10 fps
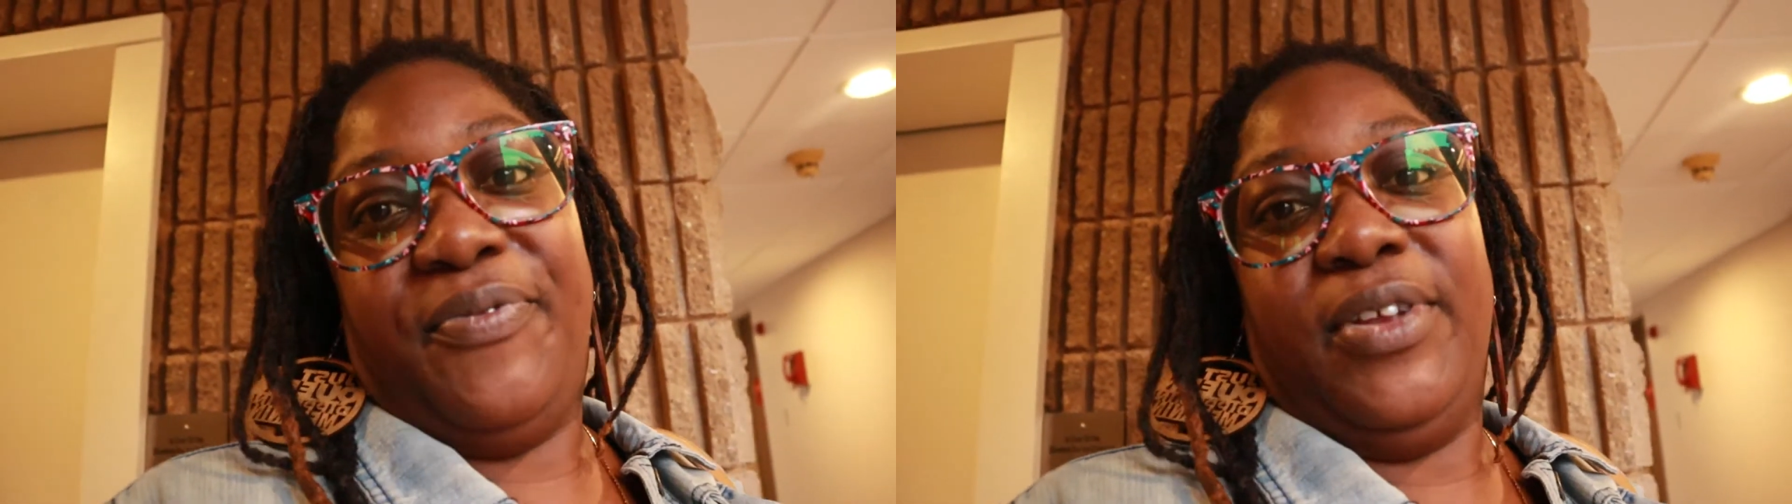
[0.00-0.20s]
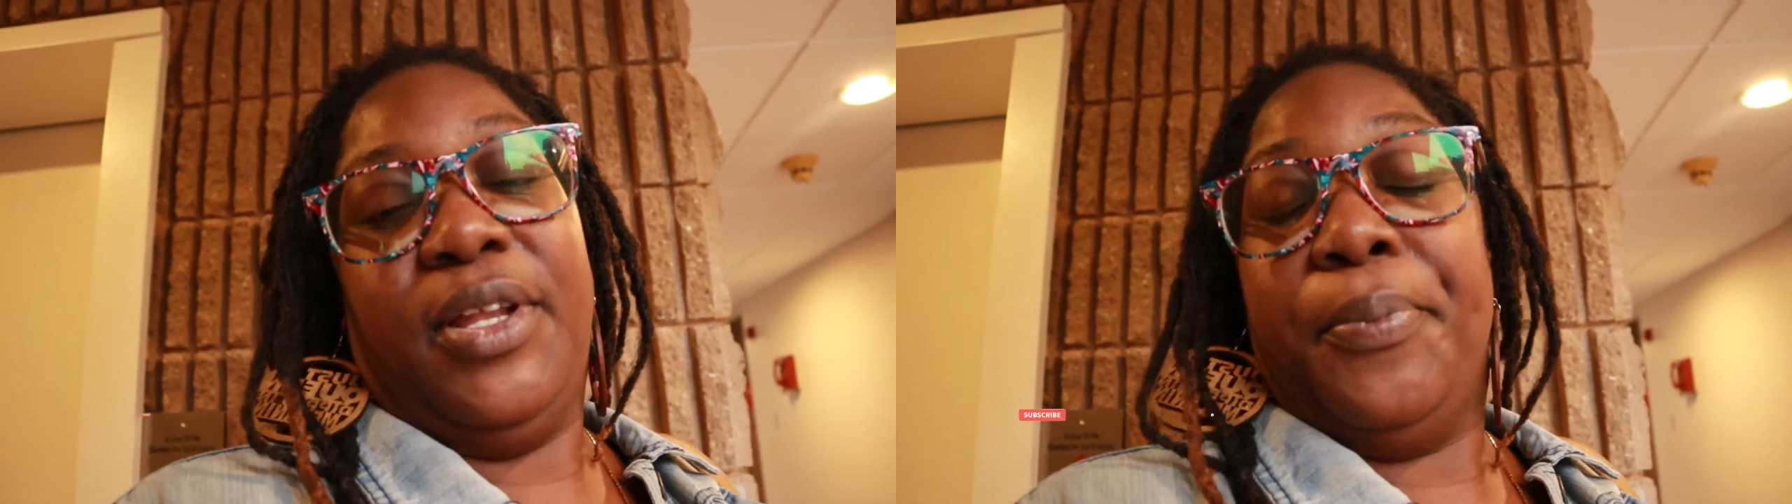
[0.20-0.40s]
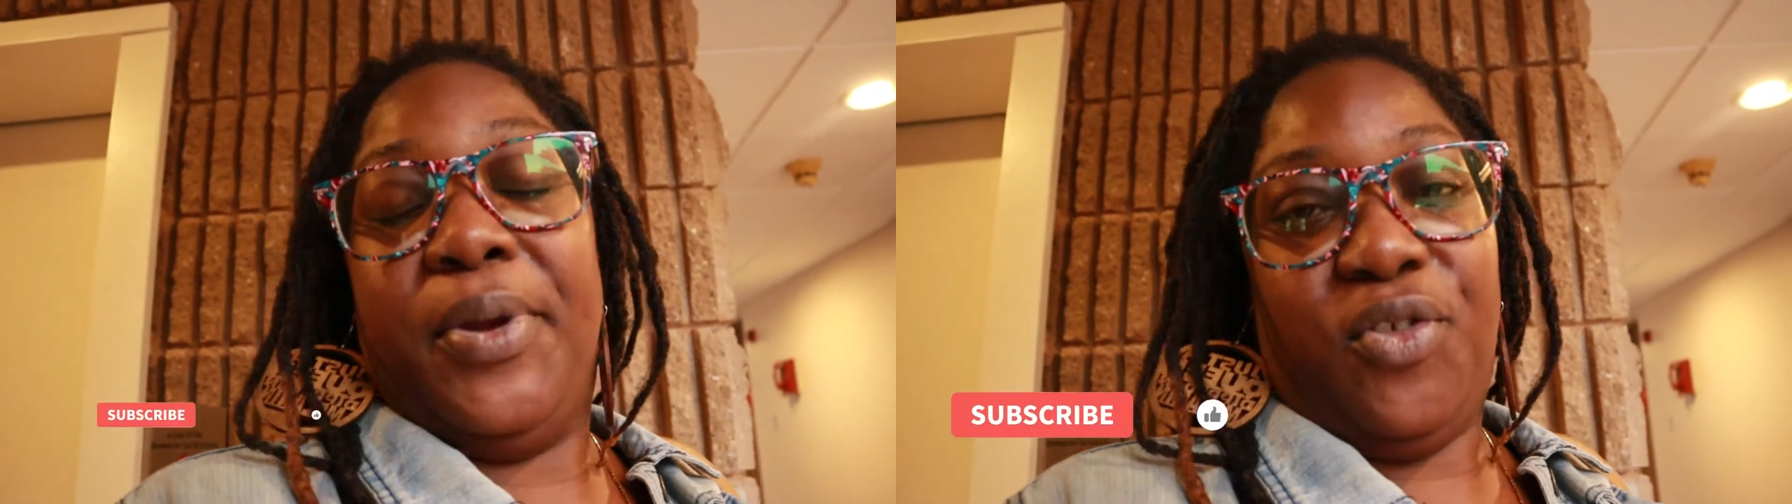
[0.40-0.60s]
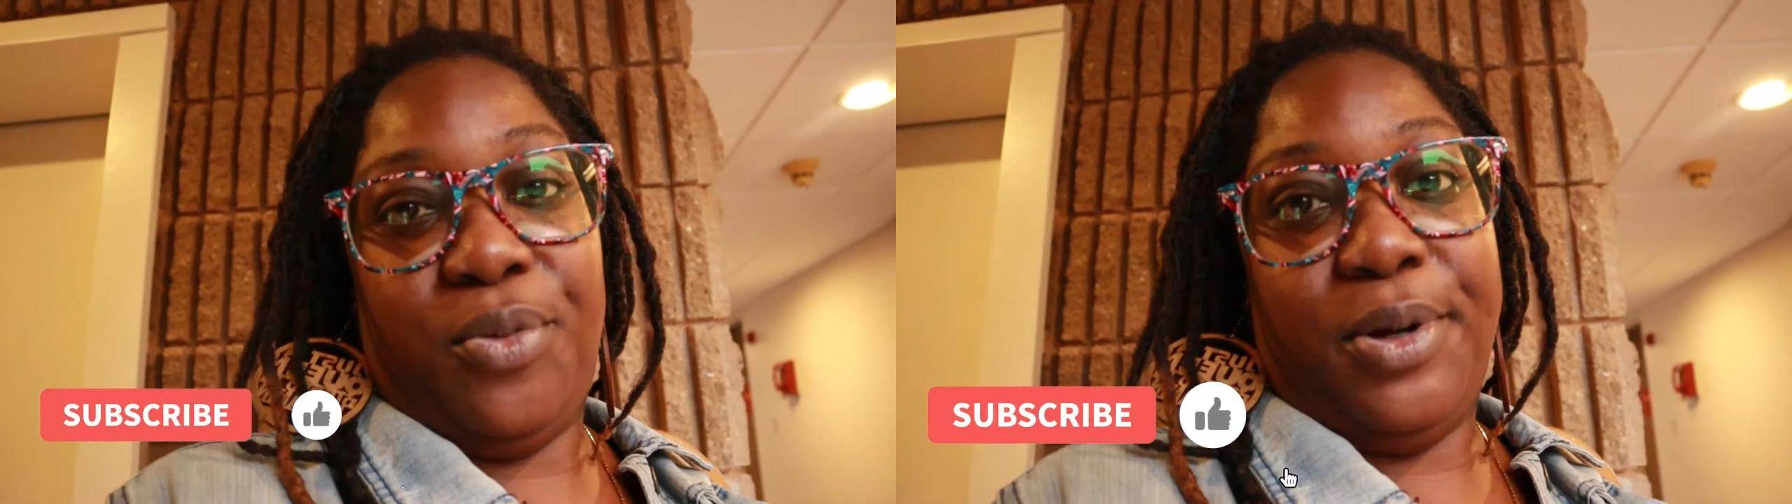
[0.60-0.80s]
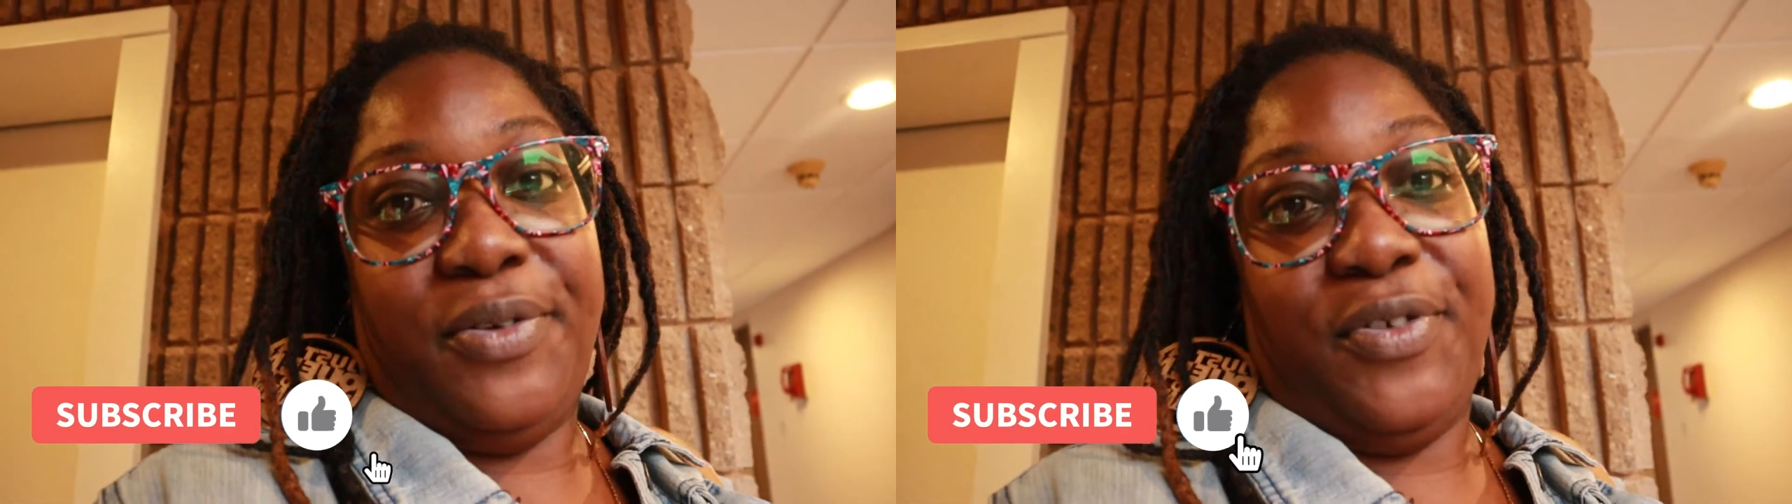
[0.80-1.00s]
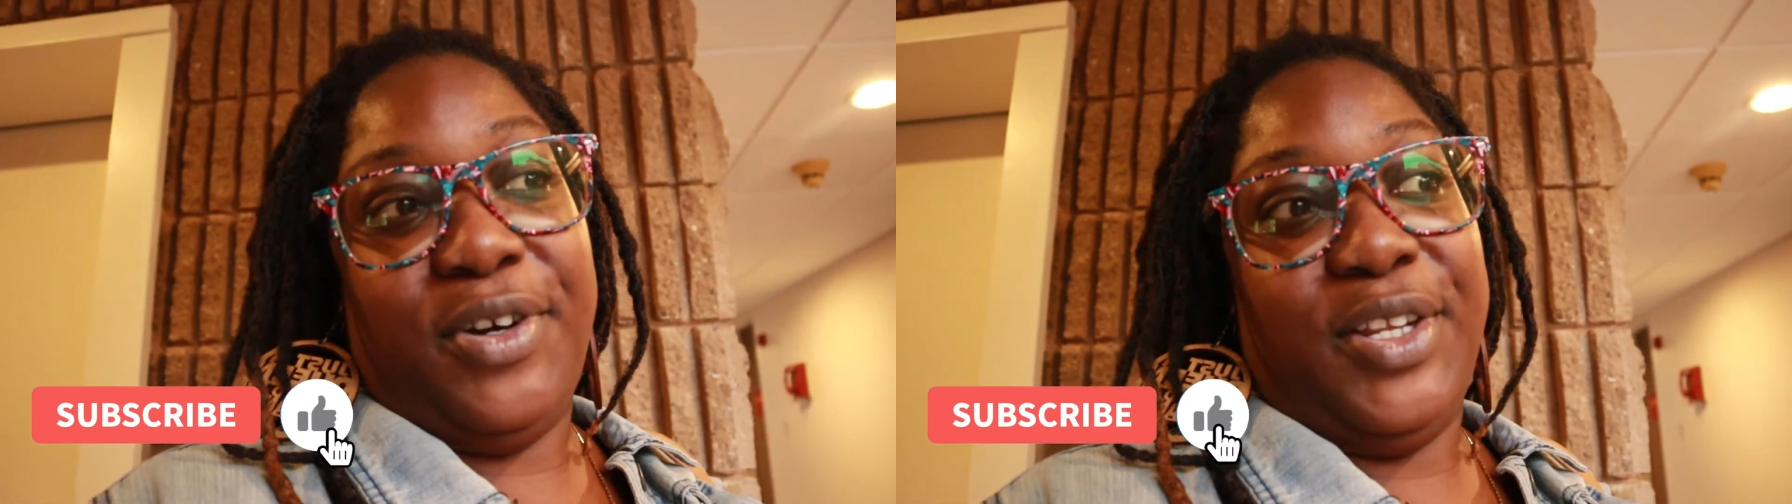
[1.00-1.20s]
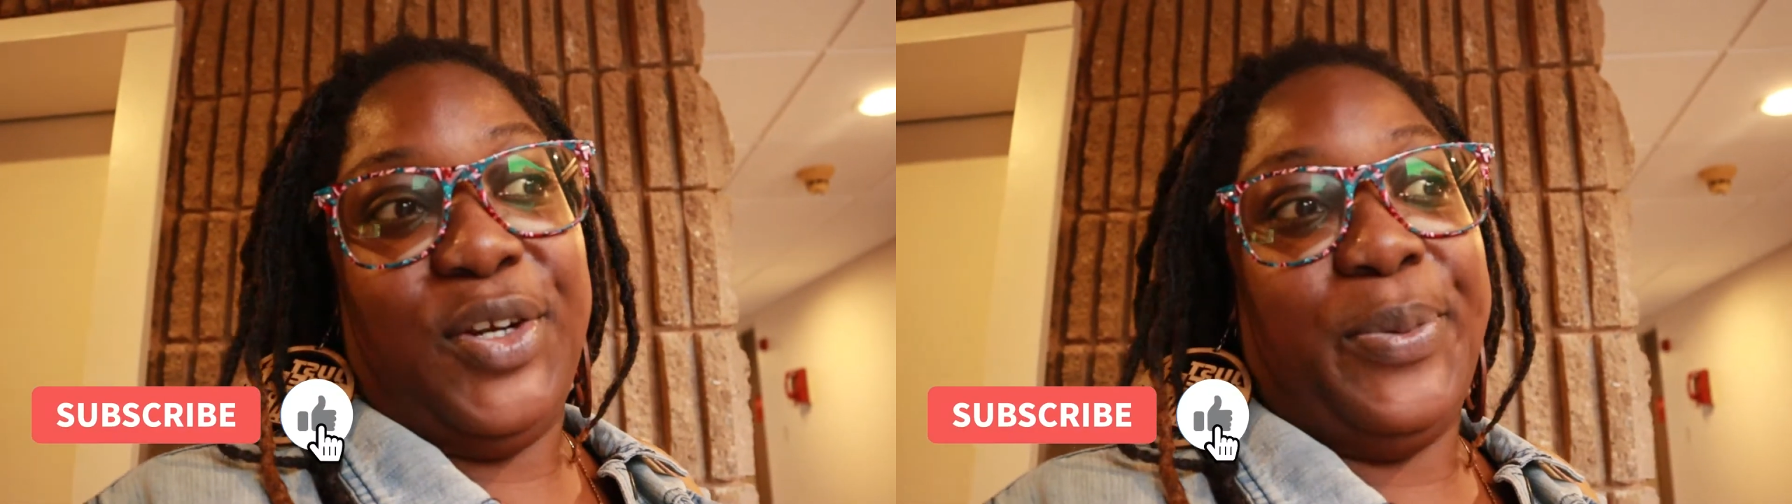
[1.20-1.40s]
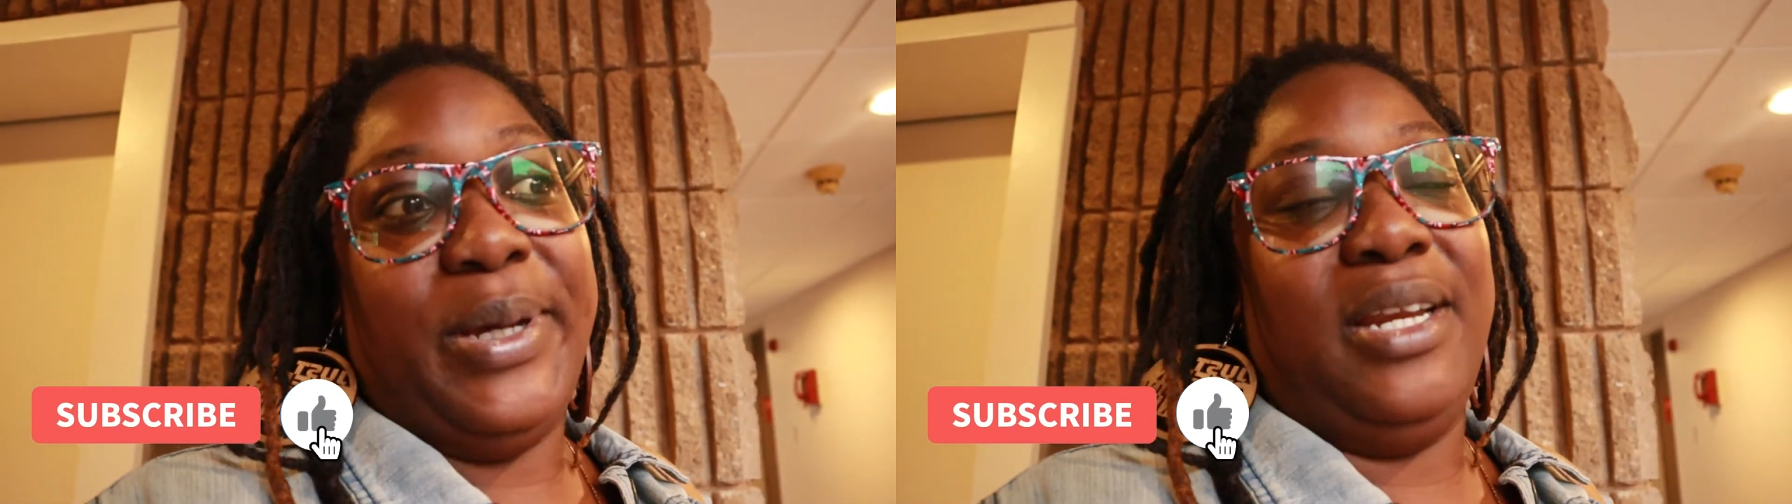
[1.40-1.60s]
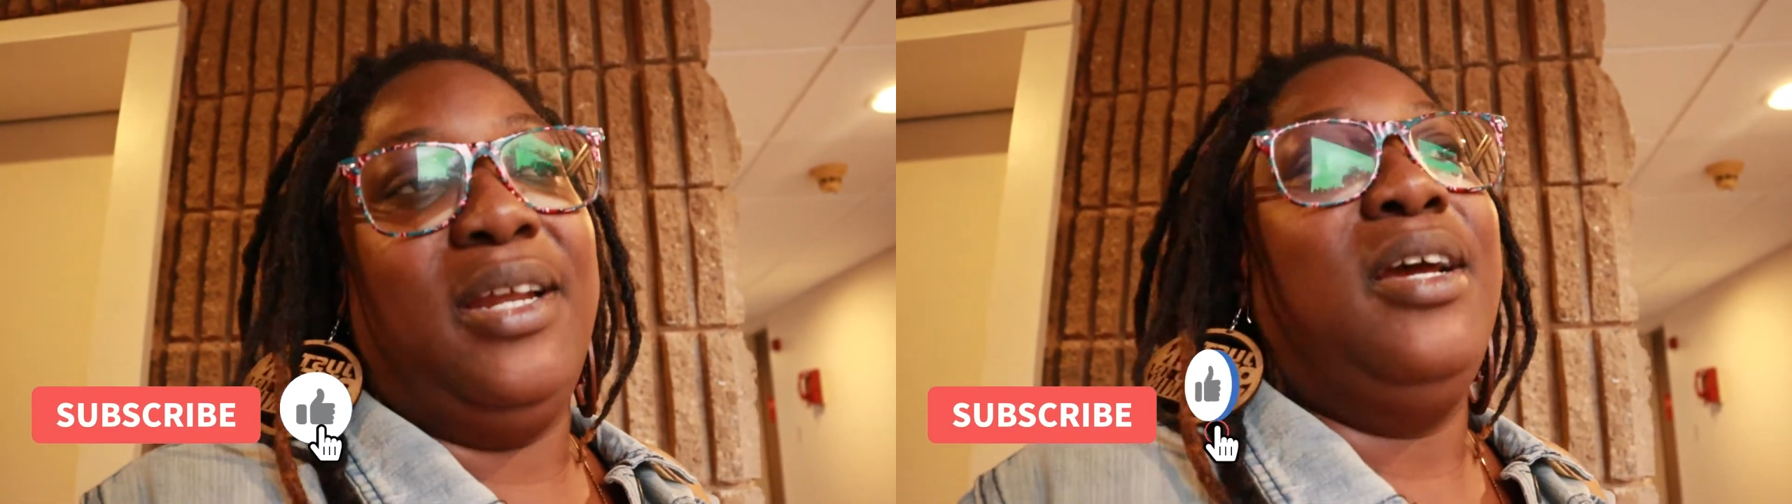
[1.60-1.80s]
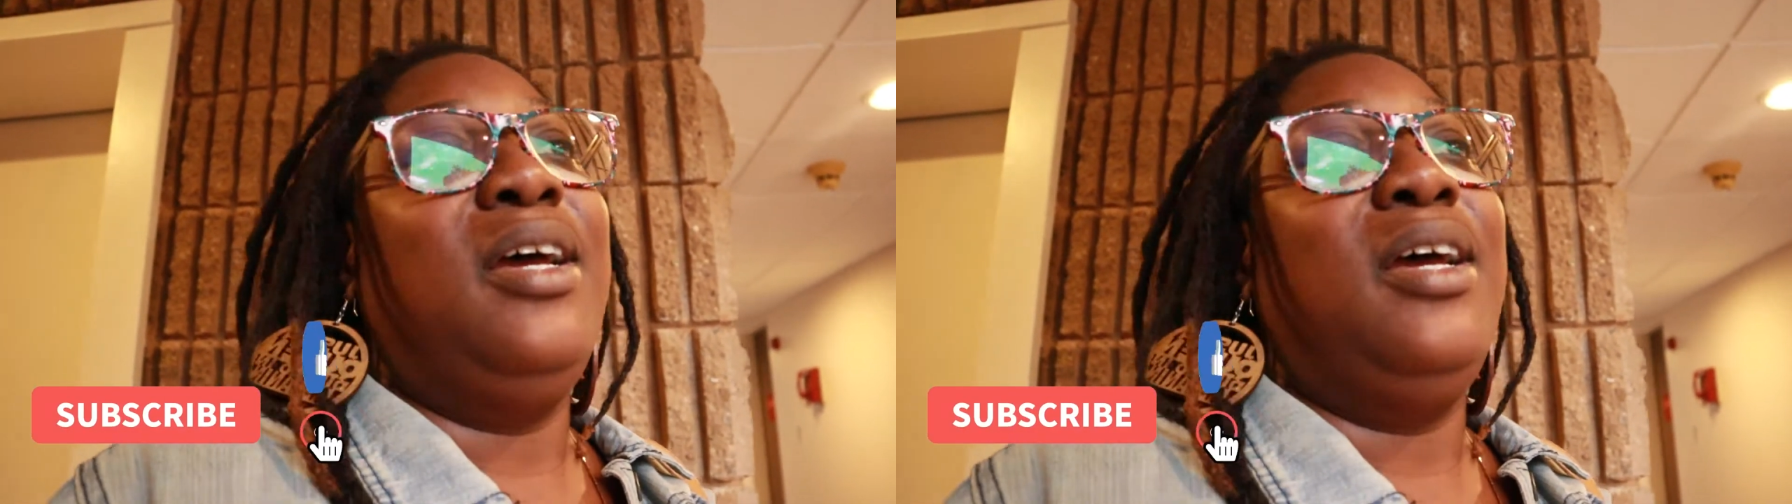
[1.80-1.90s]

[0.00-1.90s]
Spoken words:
feeling miserable for a little bit,